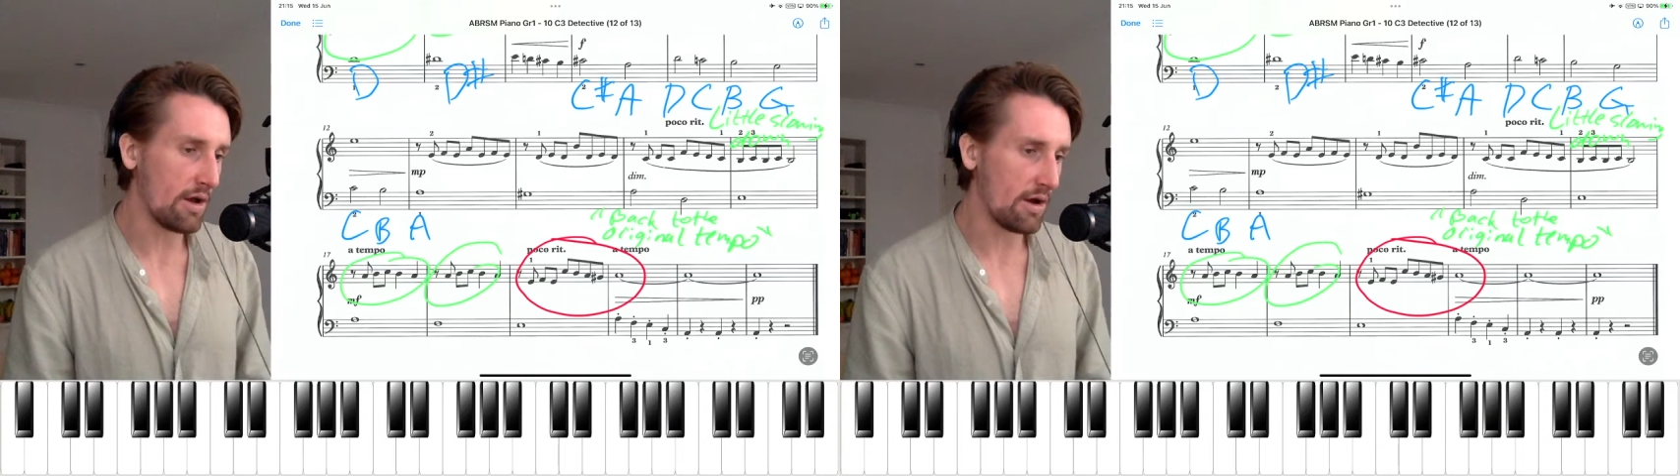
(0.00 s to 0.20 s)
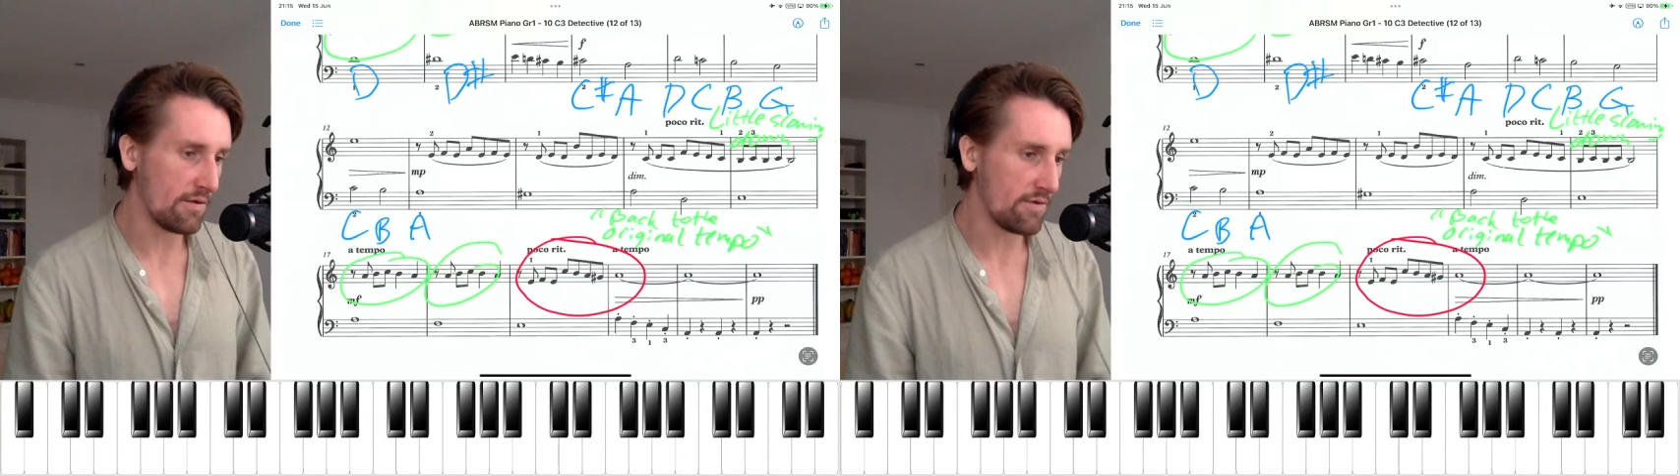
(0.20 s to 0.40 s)

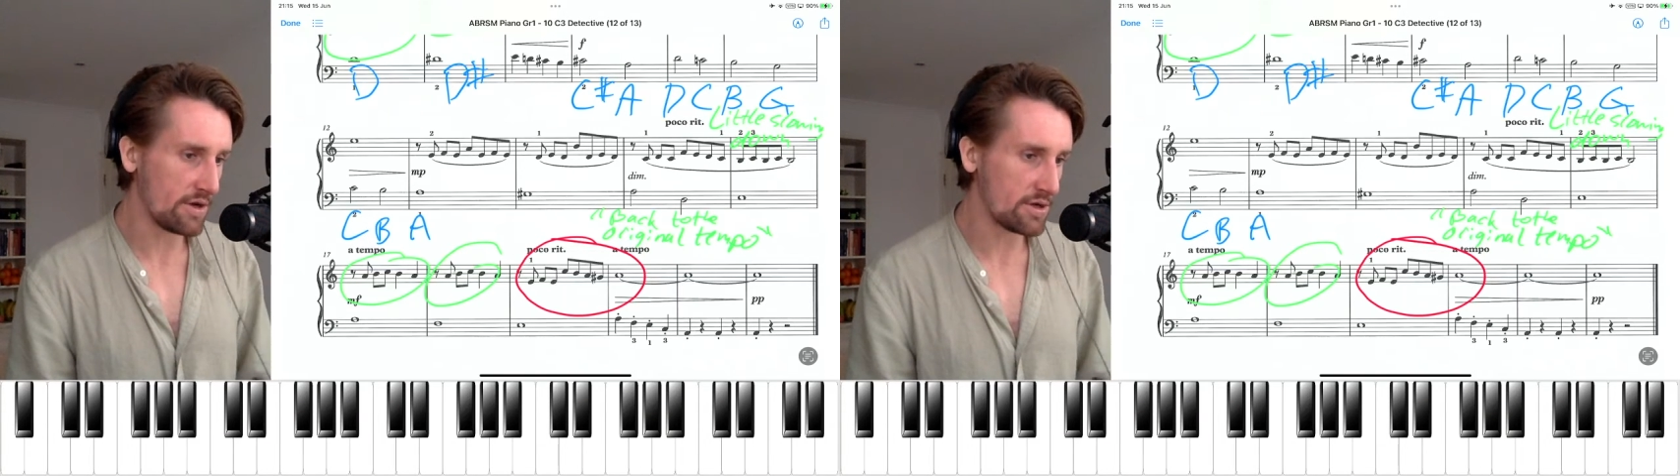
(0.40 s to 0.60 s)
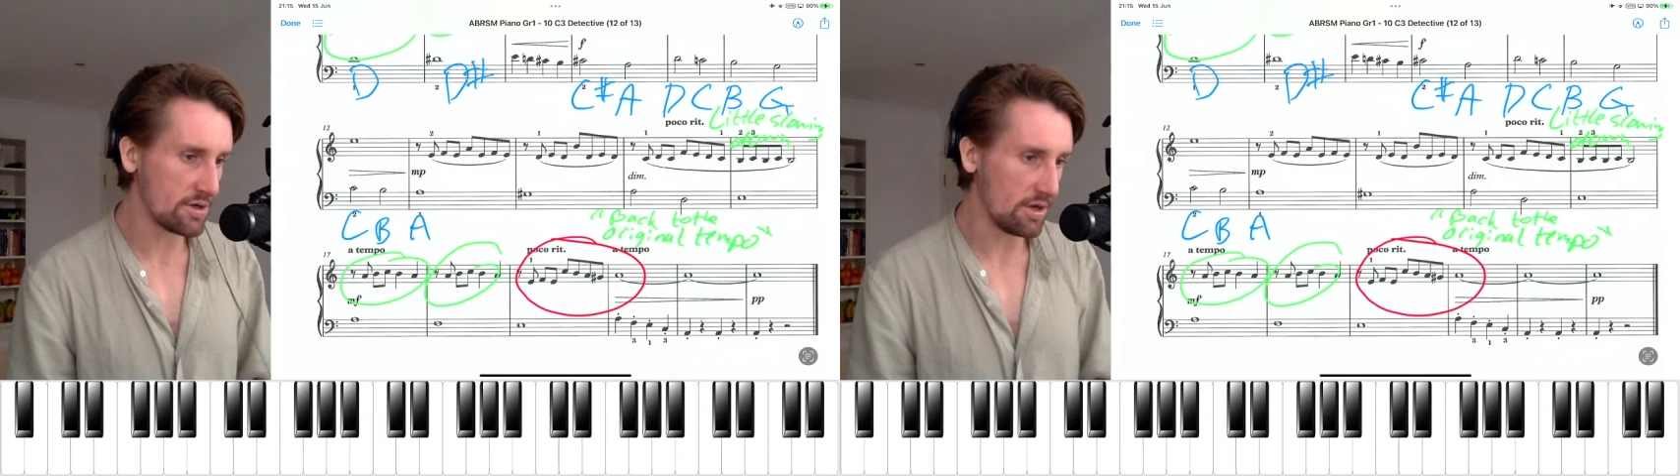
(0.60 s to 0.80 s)

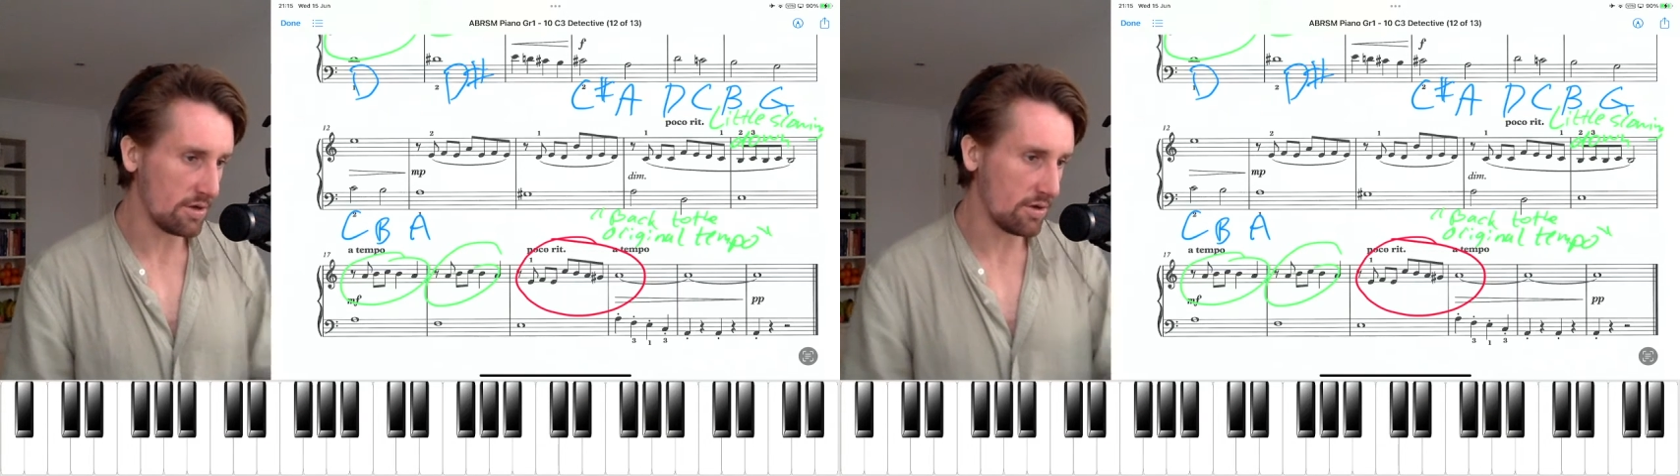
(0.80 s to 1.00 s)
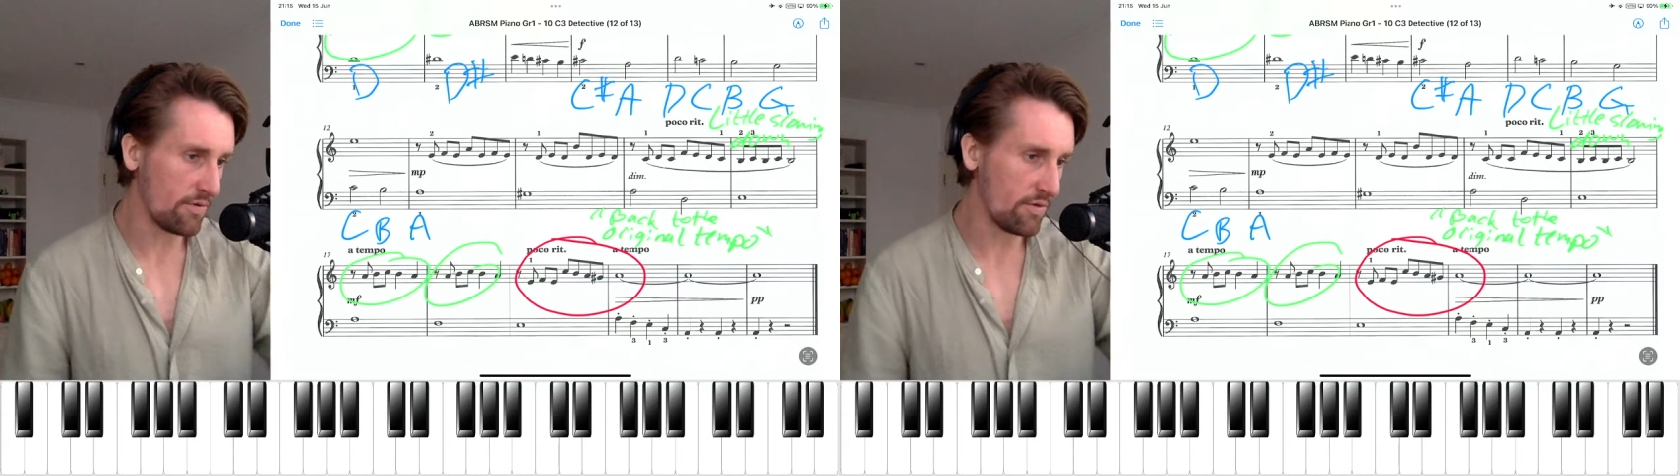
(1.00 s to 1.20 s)
I'll
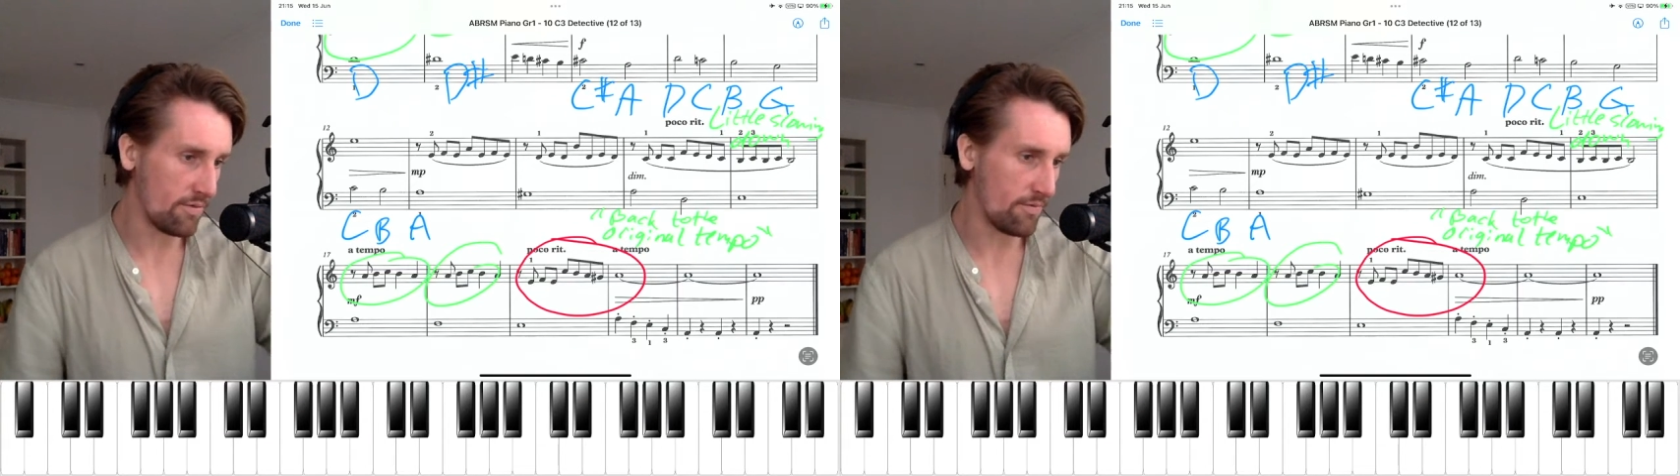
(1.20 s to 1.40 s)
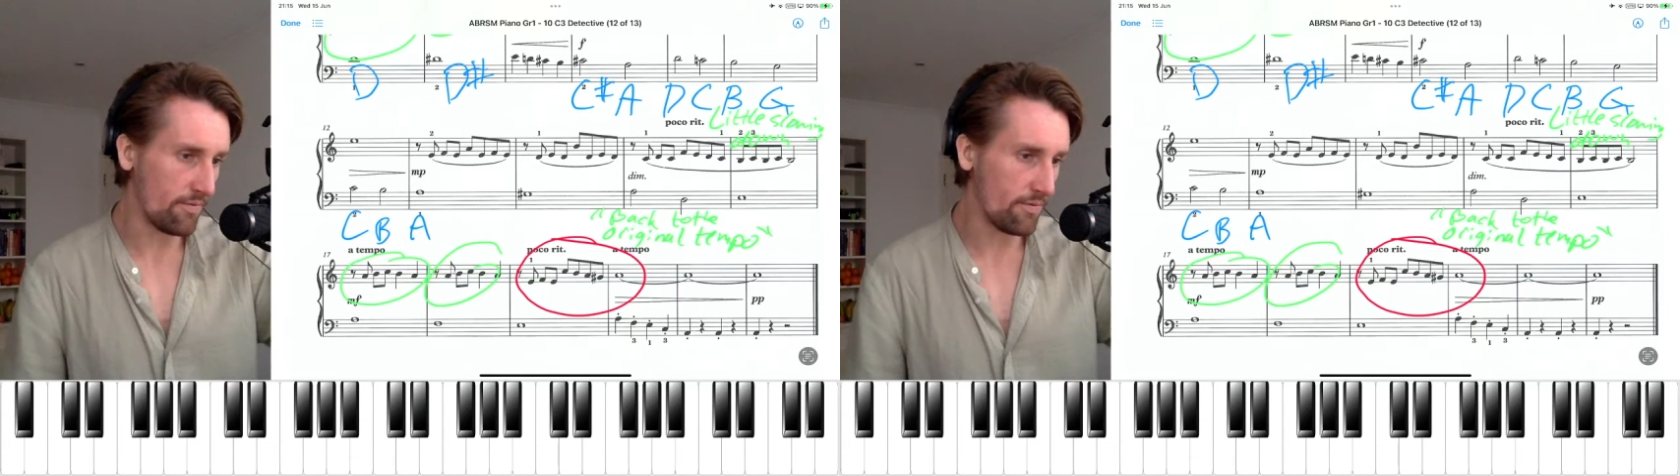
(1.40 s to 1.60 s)
go
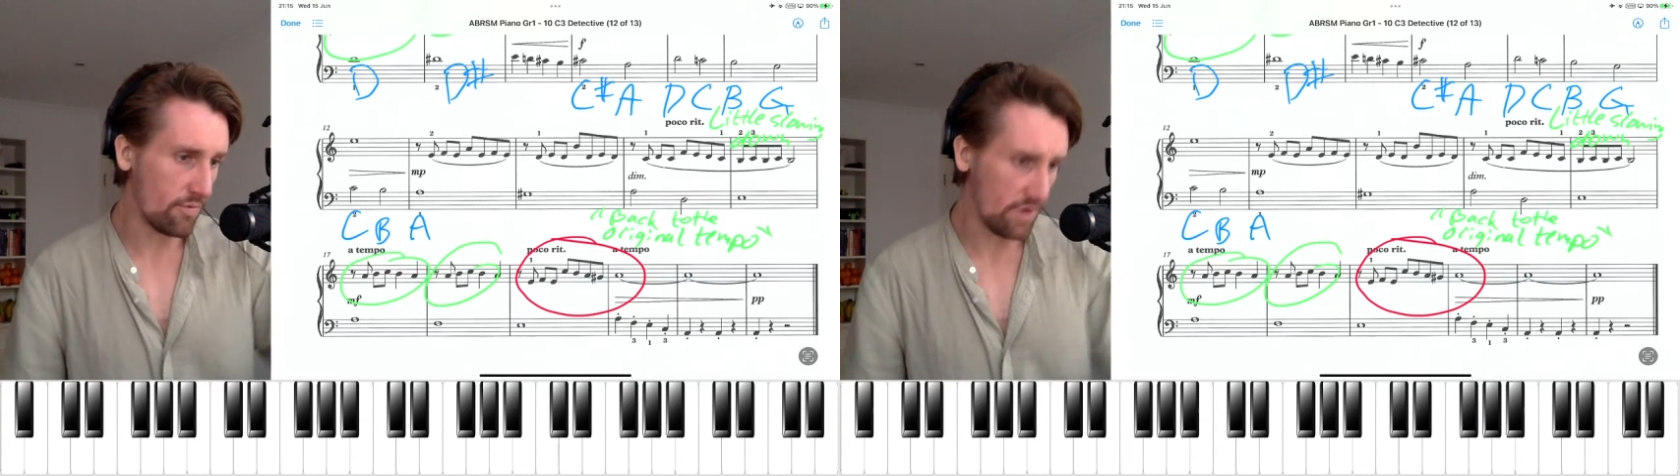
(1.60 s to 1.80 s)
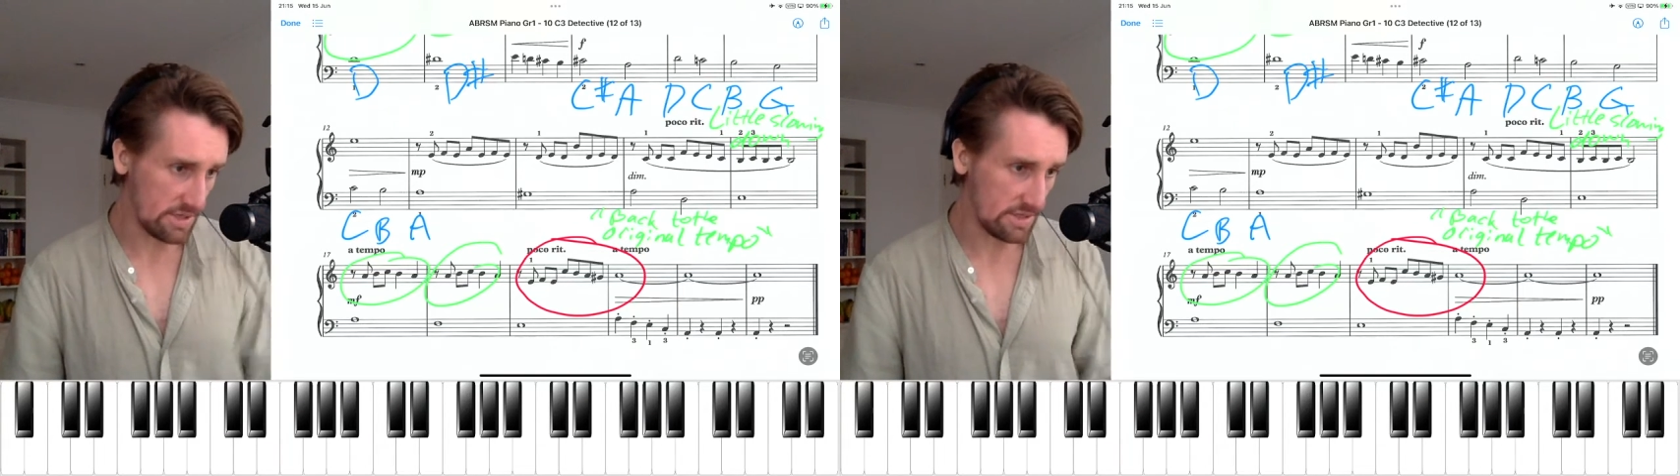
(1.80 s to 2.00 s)
from
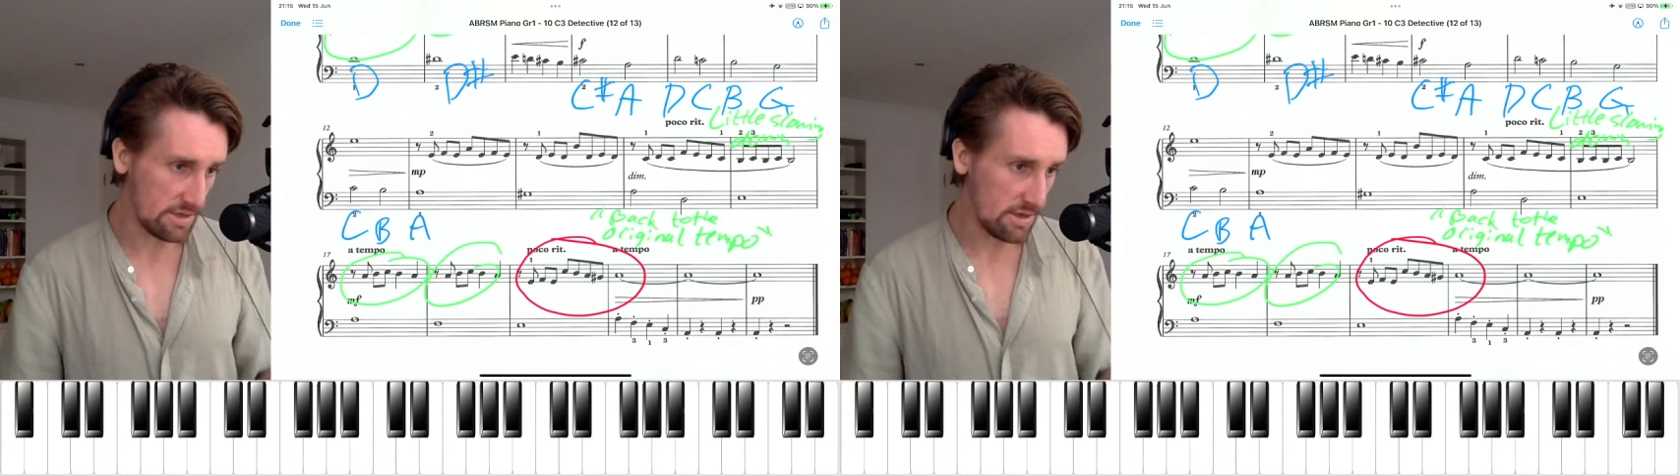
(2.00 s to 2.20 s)
where it says